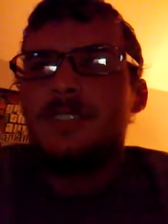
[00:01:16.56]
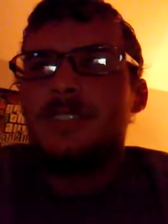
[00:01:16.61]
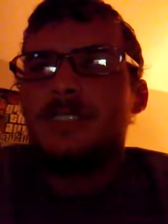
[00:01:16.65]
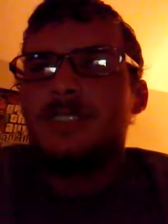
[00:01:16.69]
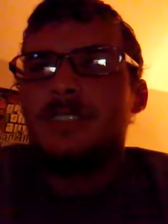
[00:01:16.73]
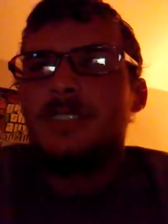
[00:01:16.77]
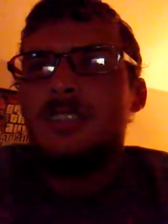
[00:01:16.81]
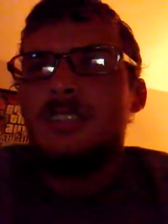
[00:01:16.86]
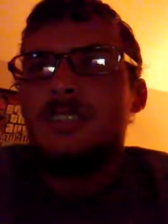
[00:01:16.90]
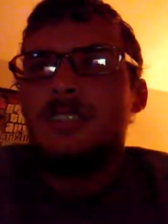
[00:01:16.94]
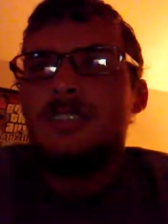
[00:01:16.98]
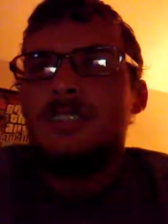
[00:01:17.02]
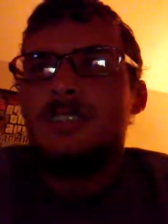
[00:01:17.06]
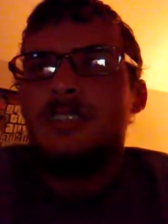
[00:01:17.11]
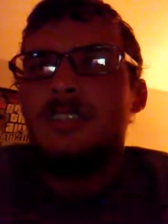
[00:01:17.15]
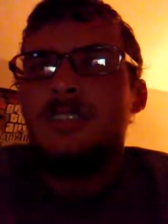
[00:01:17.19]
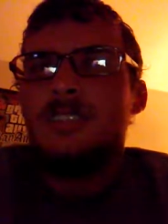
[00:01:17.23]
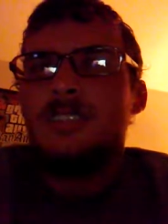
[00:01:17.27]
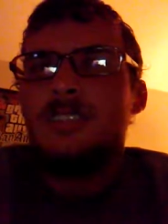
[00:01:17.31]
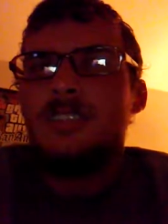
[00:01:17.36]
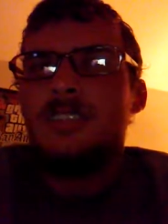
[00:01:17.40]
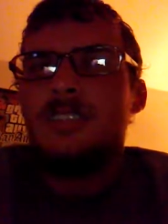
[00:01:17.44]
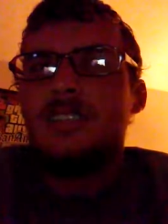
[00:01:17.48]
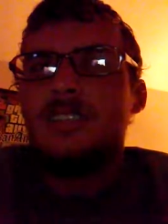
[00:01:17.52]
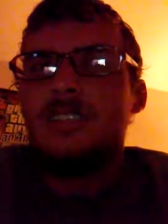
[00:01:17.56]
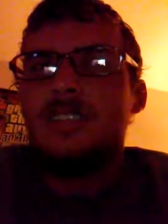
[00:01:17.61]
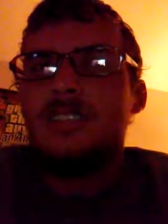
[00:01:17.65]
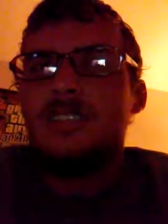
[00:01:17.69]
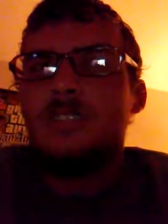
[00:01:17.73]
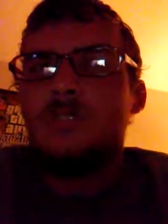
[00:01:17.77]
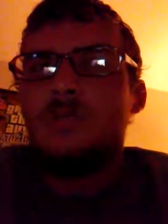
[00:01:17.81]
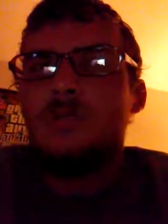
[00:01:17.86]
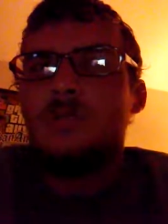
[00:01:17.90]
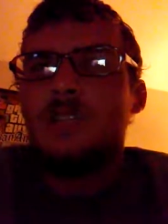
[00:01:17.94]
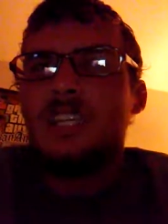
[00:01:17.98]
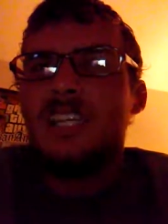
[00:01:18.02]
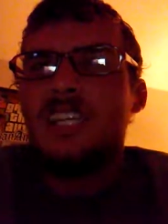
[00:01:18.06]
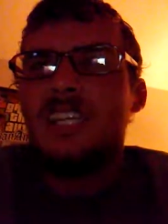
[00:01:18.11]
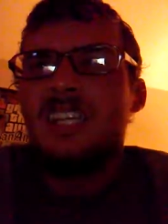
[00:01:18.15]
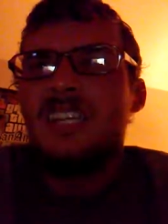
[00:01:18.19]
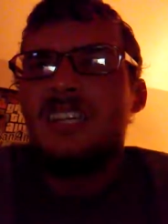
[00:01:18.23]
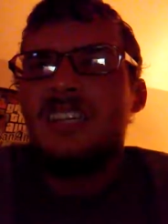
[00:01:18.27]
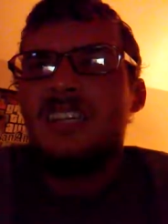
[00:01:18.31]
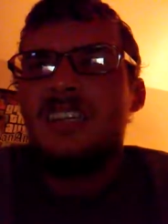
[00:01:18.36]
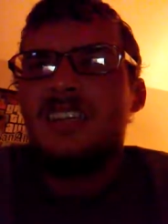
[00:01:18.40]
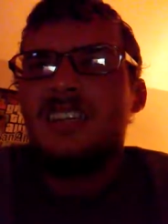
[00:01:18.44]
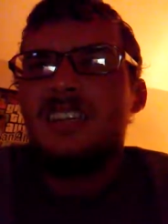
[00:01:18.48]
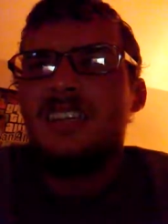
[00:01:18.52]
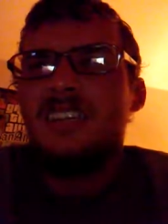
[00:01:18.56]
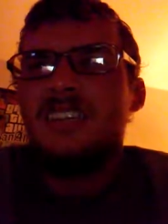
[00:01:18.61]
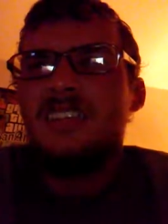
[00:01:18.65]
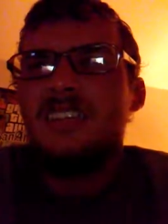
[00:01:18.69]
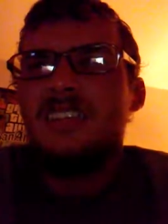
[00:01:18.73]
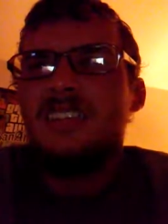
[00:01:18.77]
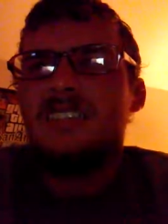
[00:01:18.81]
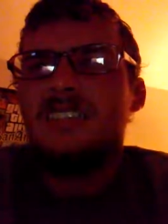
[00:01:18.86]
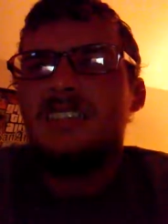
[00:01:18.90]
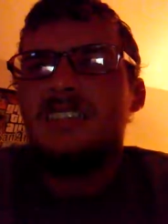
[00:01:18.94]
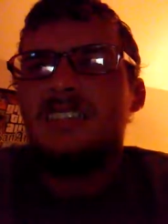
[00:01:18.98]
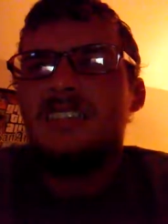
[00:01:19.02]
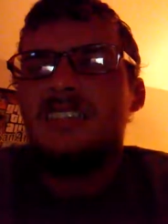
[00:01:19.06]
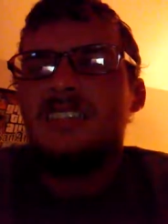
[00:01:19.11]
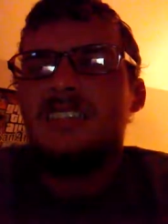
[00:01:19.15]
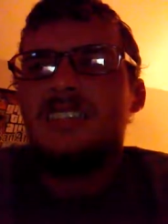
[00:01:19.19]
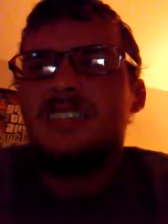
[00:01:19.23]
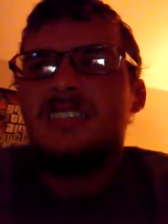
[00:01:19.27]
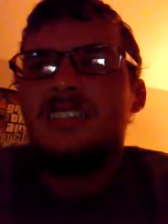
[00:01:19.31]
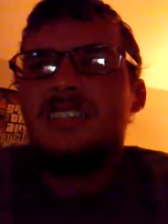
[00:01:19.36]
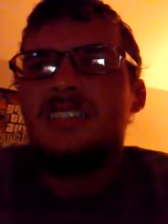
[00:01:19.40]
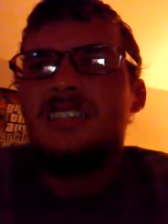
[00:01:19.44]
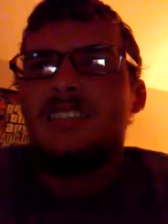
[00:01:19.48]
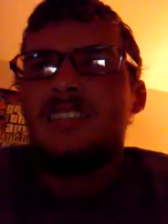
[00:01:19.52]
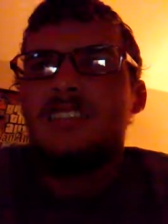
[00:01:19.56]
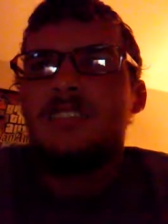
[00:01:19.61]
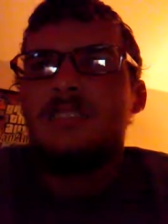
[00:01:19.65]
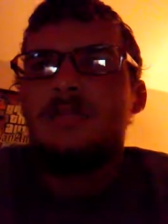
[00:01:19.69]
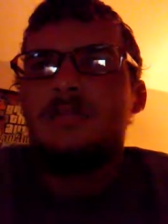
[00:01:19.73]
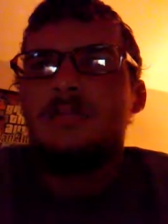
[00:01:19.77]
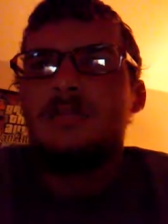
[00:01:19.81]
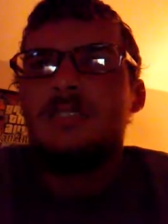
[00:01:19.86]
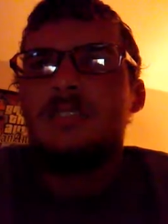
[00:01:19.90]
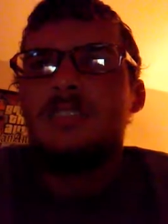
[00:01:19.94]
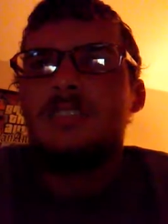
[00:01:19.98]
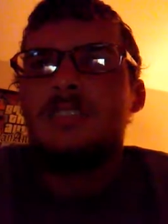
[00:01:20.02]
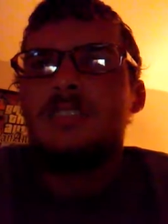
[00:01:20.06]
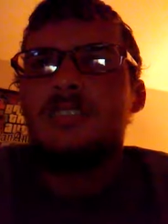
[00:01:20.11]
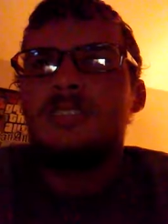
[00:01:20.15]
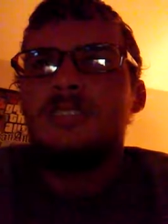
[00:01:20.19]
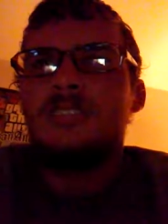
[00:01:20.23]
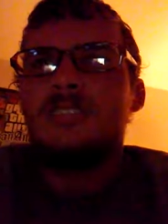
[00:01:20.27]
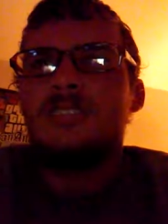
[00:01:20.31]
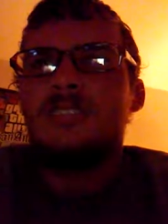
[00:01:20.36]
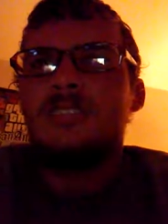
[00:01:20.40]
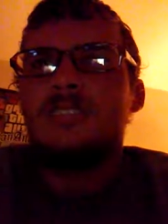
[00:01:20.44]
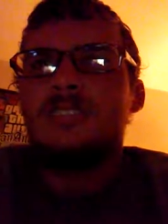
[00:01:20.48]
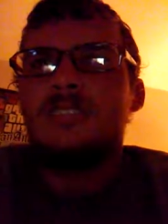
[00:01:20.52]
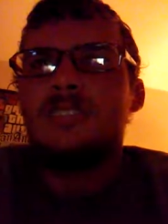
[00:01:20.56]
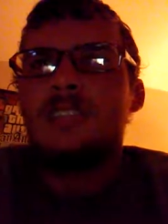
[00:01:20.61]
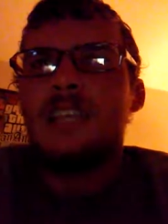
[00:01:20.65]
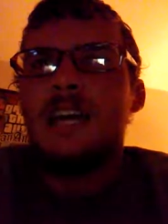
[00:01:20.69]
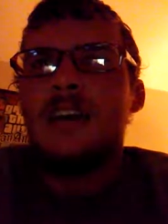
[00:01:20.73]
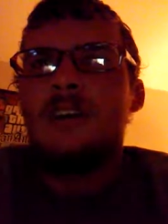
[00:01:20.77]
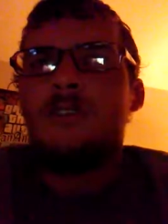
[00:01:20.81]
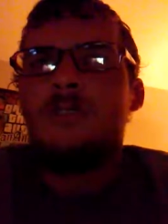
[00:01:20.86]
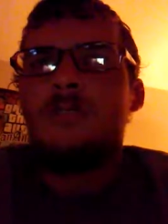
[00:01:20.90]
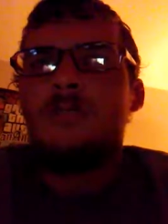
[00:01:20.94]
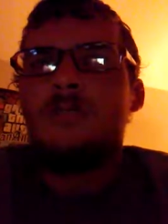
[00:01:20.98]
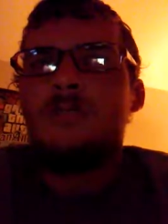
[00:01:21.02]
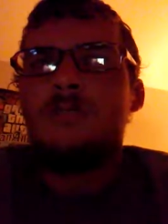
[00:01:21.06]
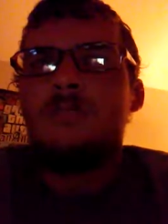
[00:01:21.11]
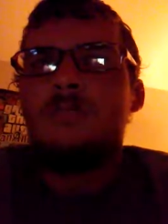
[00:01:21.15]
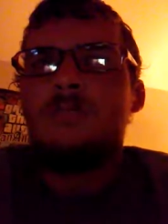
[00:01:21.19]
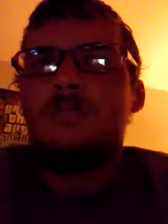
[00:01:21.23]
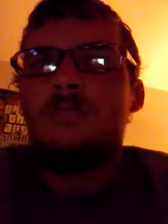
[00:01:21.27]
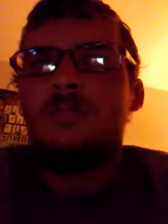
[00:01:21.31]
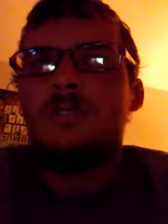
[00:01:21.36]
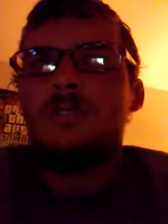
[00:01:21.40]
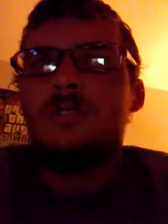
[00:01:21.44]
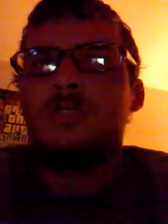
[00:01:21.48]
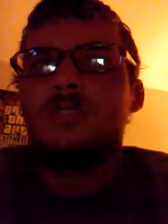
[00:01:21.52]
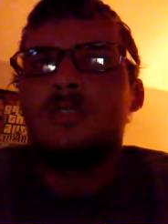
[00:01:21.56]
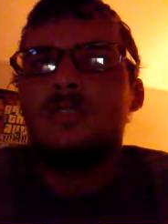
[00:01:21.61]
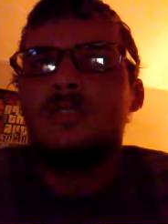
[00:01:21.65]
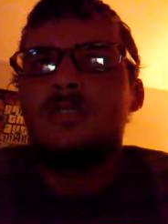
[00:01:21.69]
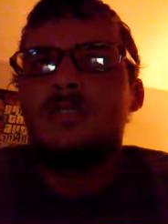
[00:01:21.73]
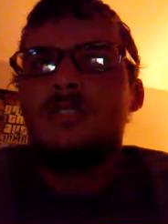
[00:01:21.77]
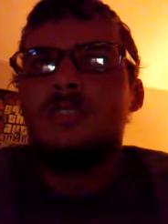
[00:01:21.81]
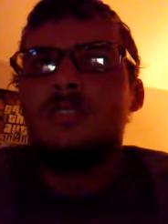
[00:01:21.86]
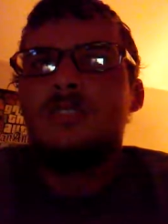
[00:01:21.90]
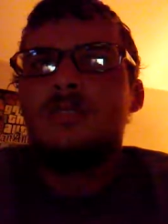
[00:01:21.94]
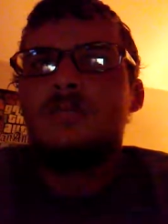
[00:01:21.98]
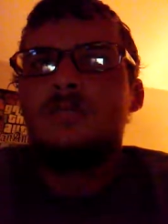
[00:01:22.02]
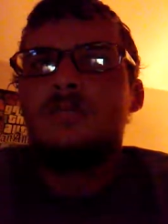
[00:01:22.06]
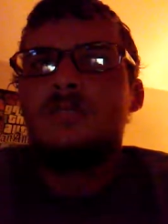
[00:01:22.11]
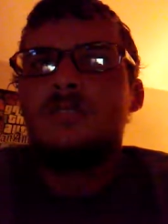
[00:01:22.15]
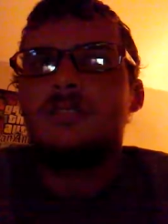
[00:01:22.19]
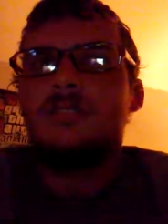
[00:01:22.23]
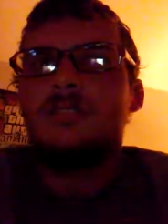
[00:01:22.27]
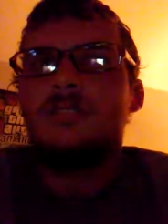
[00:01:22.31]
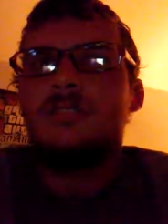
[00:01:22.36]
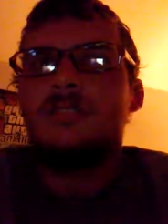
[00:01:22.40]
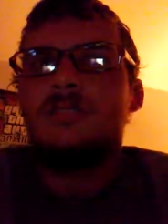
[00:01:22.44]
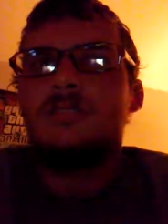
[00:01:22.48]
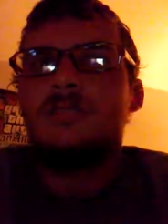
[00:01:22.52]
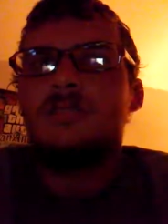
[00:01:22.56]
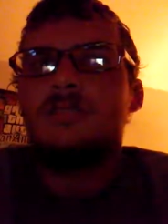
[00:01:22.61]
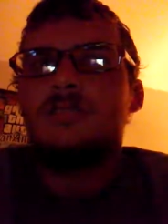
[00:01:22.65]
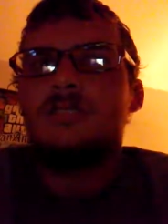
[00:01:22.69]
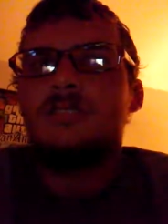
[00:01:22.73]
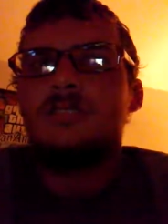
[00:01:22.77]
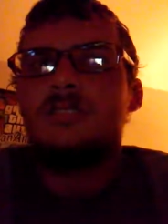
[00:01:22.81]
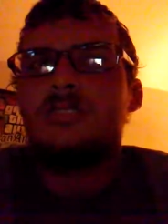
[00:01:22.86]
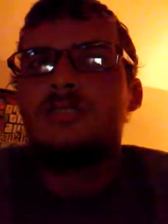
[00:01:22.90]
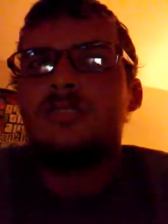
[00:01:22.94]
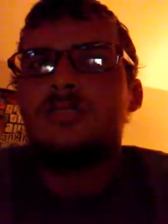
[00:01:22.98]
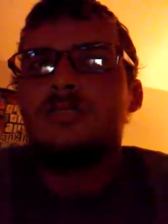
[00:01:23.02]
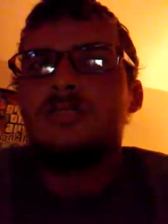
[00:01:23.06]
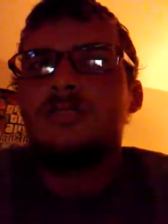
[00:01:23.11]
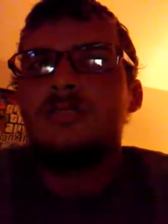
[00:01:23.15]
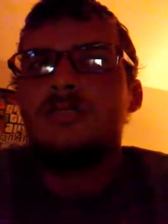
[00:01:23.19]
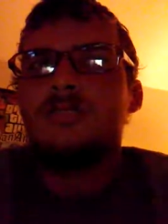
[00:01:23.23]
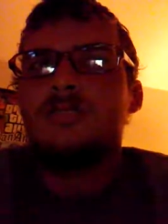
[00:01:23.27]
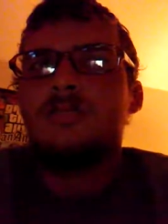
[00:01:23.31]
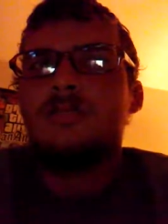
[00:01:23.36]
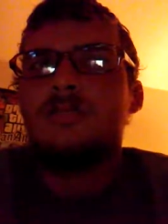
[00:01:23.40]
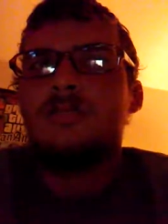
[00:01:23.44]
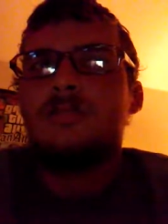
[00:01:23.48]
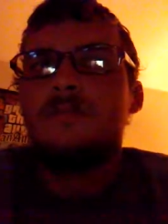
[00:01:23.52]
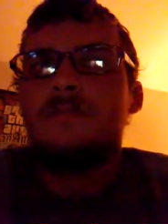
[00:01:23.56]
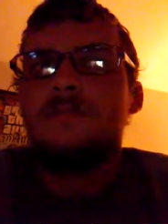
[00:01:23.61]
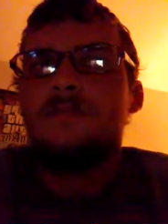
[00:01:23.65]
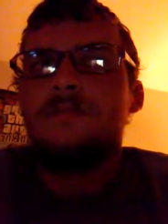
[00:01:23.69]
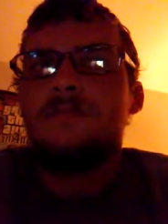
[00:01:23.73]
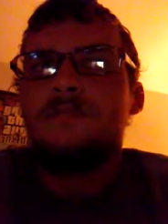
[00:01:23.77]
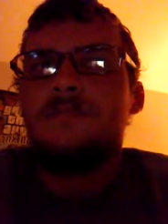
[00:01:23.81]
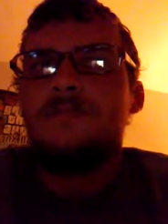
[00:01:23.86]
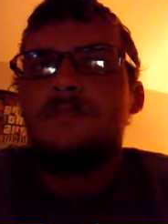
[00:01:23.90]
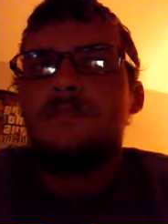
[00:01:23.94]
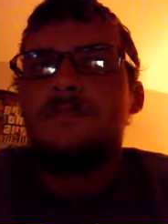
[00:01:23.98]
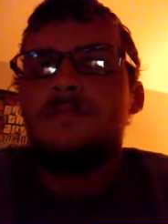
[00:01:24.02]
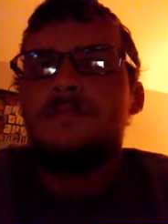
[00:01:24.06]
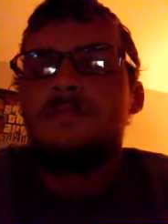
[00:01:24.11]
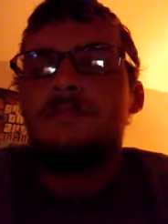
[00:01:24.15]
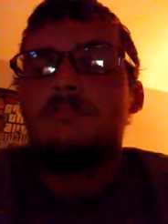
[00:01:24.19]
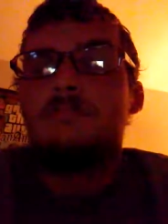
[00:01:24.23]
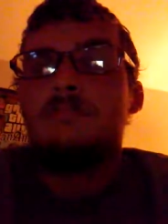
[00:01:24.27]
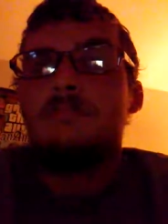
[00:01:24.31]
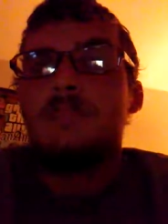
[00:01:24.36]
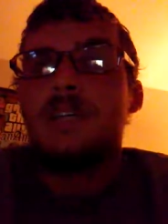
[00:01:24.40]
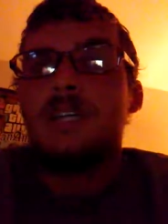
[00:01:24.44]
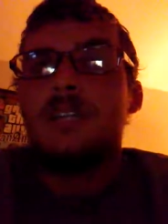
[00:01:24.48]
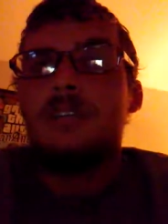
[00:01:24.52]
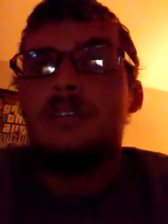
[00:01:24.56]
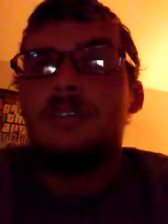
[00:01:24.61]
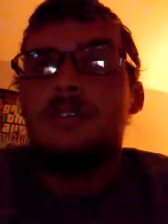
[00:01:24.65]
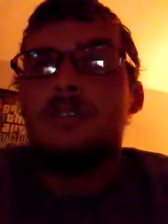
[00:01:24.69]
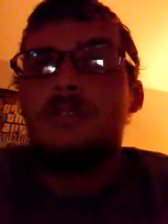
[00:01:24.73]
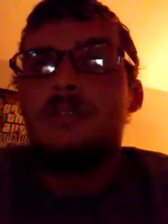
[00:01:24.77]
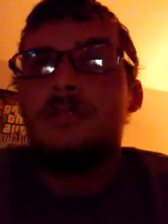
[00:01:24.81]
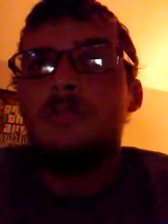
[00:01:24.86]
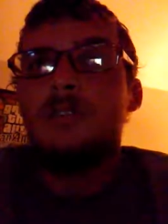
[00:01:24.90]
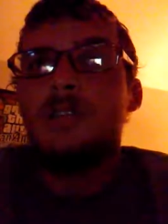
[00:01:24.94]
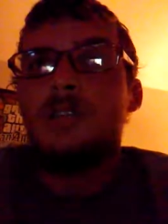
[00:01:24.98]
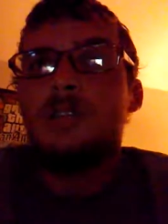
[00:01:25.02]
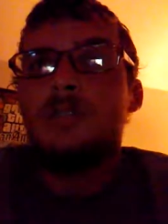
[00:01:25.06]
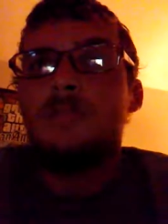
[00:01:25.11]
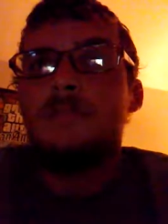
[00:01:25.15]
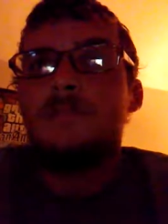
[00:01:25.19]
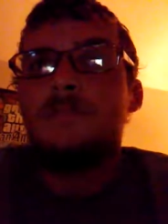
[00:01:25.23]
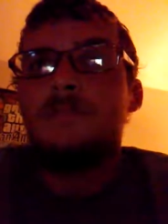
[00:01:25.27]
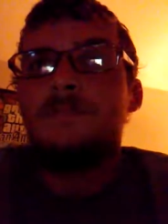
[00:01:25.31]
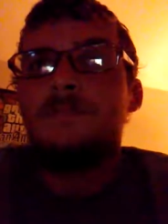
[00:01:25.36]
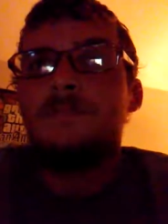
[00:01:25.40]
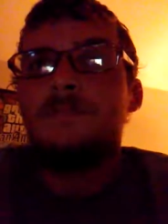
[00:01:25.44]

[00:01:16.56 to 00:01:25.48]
good in a way, but the sound mostly was just mellow and